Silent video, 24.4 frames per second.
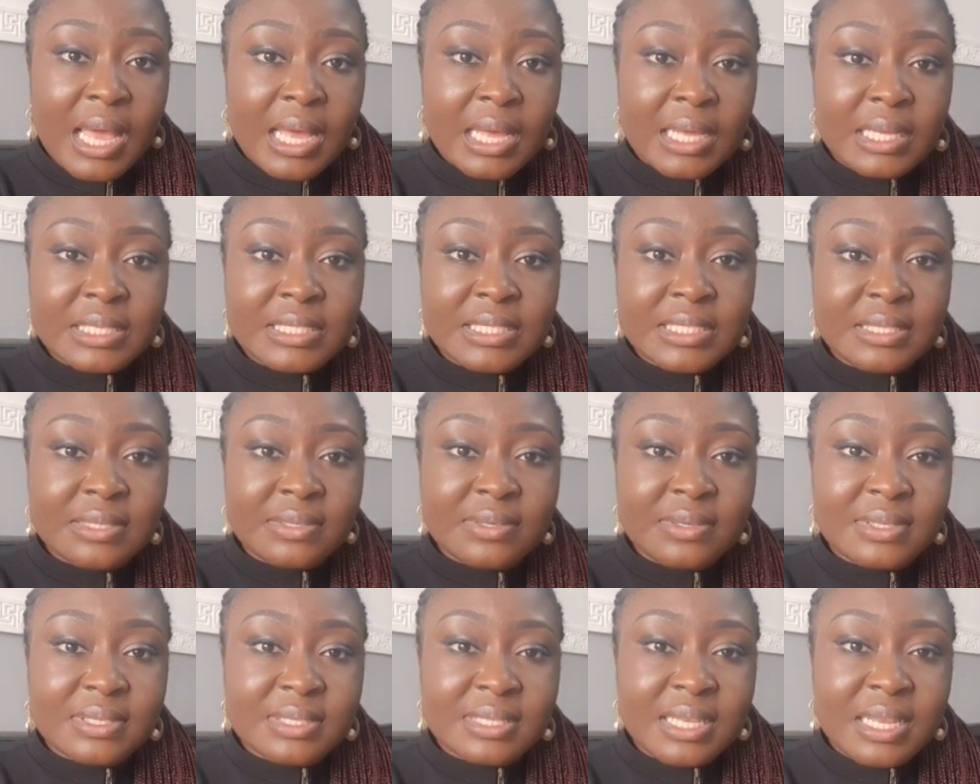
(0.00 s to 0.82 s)
And
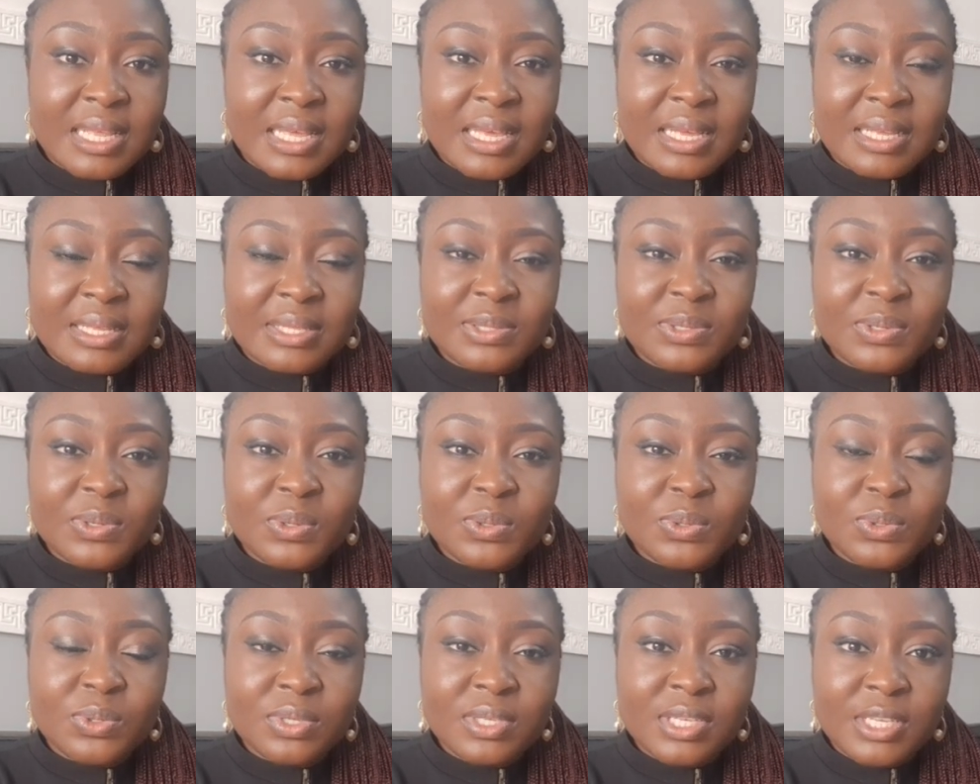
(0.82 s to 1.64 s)
she was like,
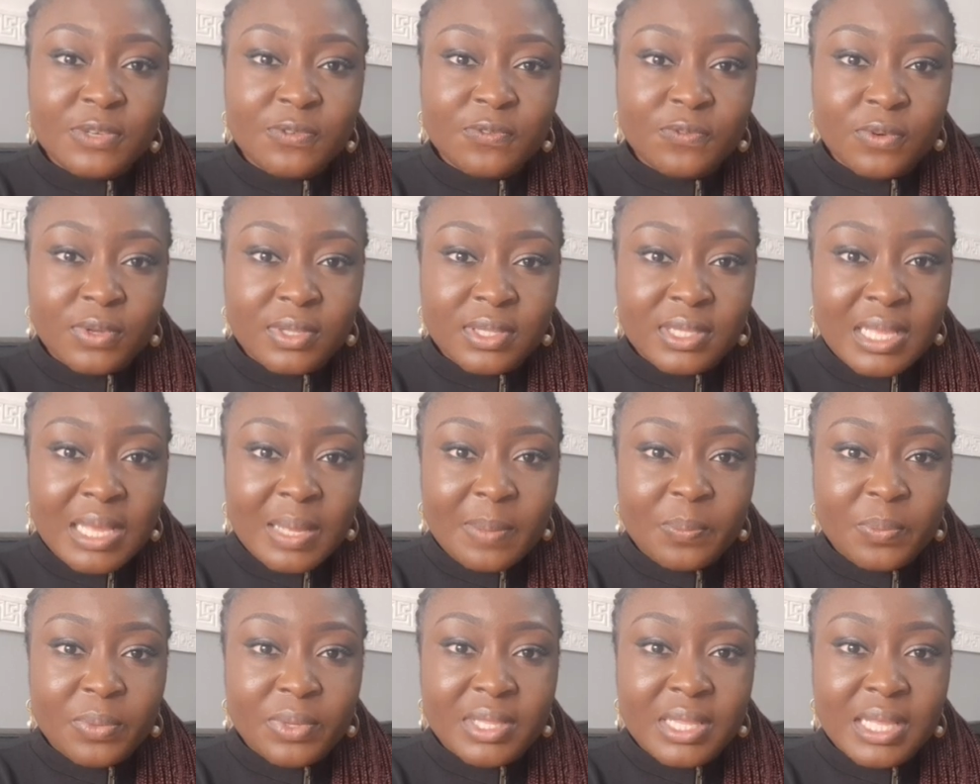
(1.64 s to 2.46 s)
no need for
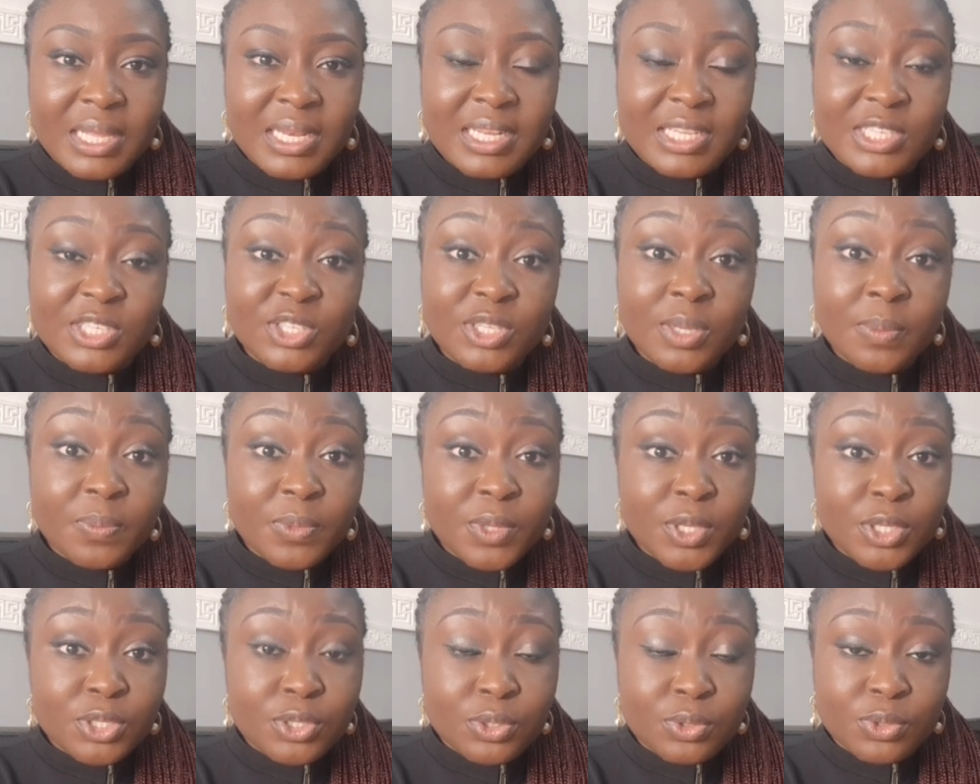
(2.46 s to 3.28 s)
that, but that there's
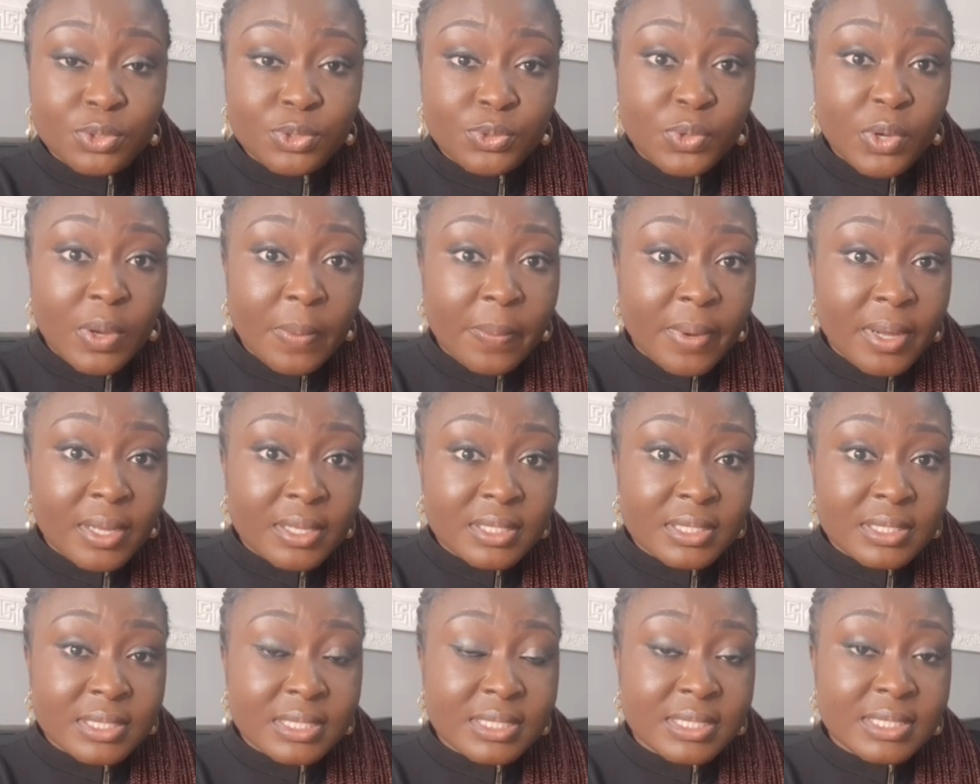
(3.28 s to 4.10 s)
something she could do
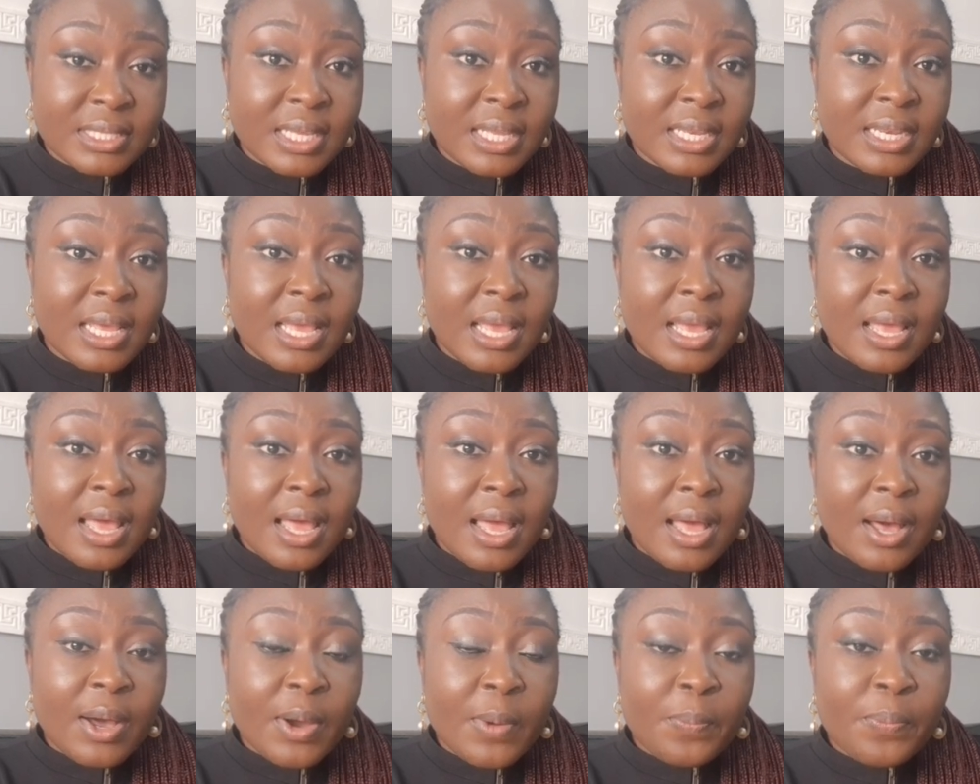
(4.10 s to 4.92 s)
about it. She said,
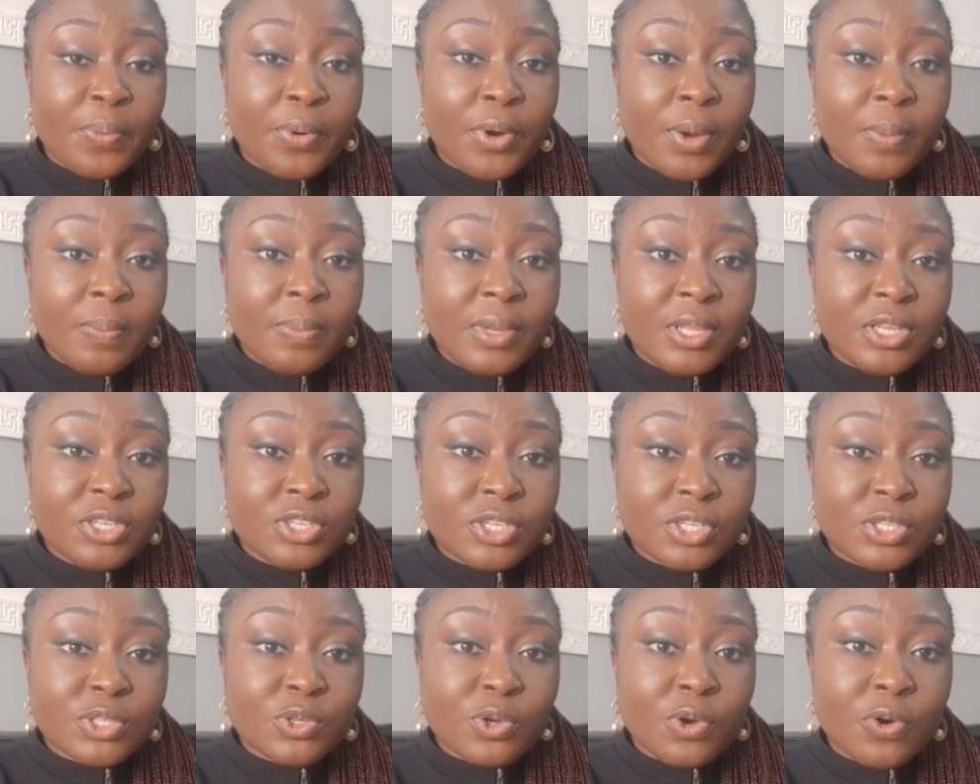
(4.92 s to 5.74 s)
I'll probably
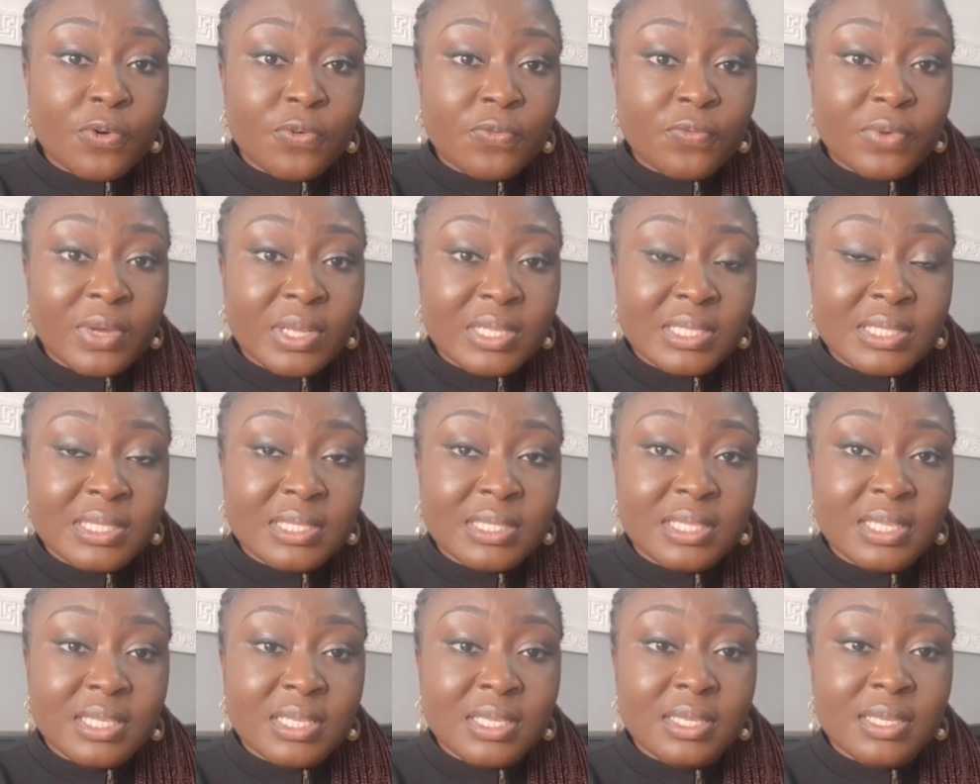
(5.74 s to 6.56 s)
just
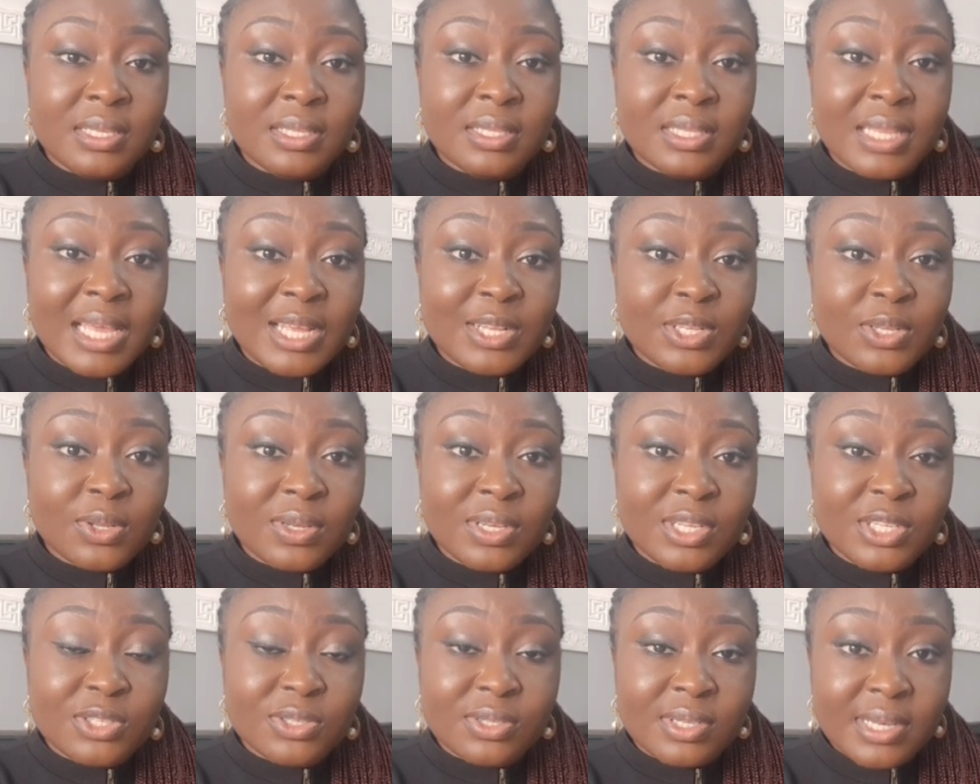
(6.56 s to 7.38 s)
convert the $9
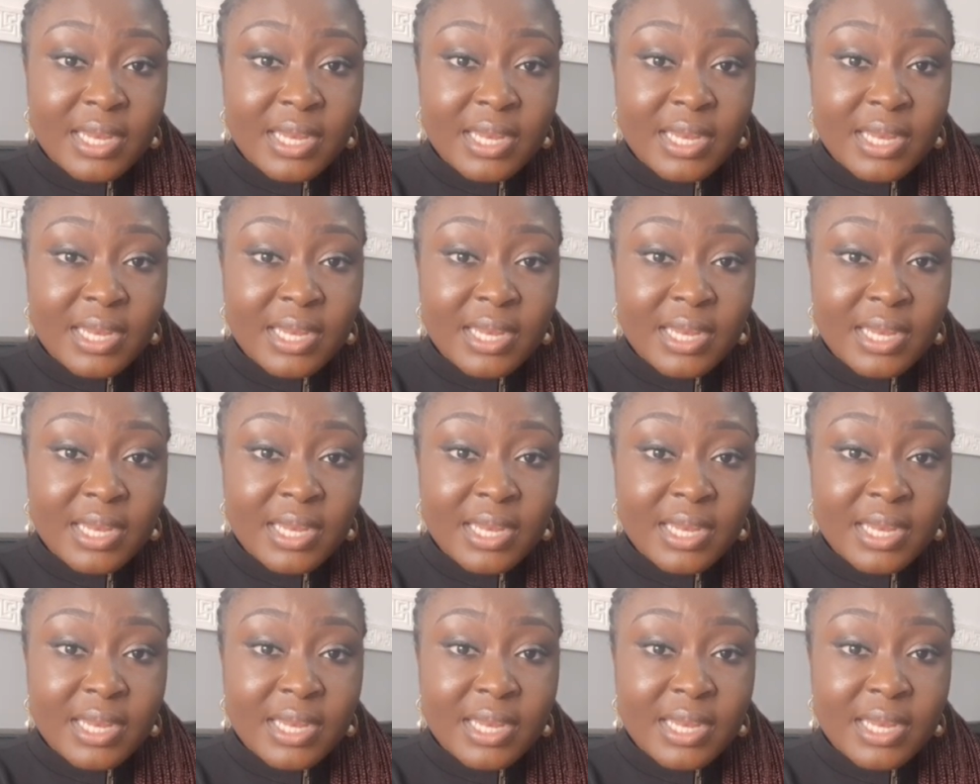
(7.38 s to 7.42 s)
to